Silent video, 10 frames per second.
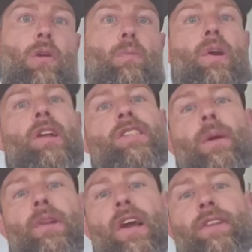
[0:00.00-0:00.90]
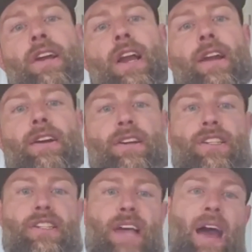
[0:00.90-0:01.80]
But on somebody on like a
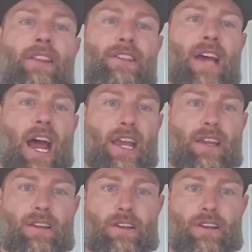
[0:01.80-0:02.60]
good solid diet,